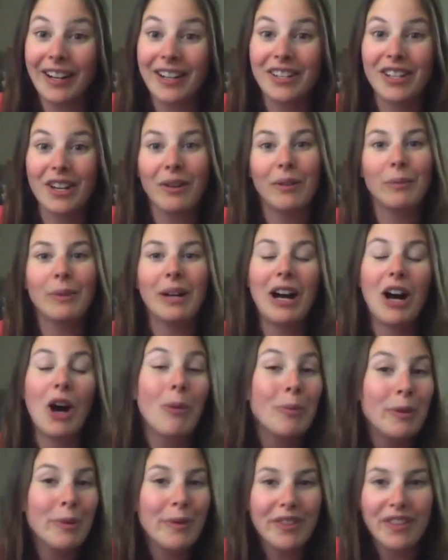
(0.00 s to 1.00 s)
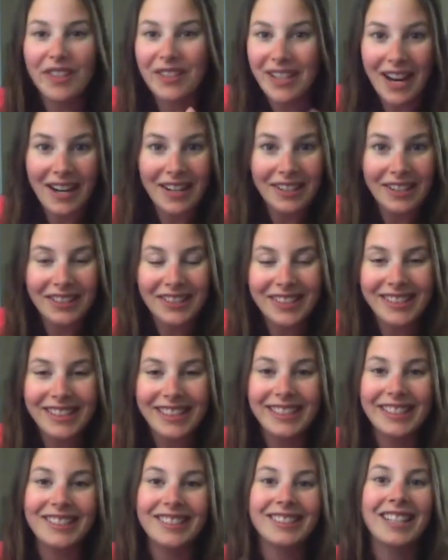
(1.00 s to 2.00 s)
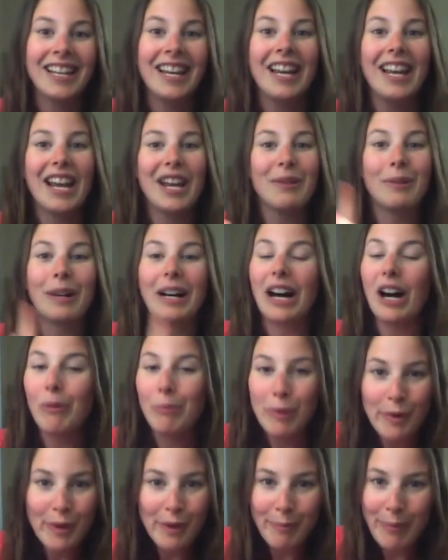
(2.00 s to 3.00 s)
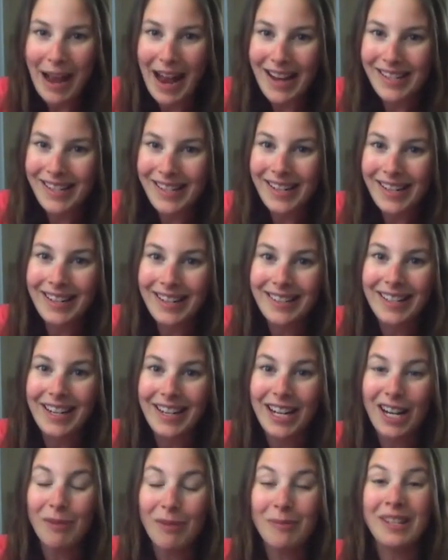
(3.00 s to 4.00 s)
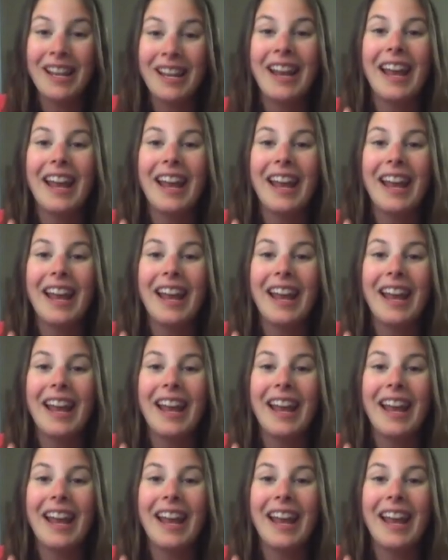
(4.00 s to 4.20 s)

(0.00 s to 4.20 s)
So it will help you with the technical skills, it will help you with passing exams,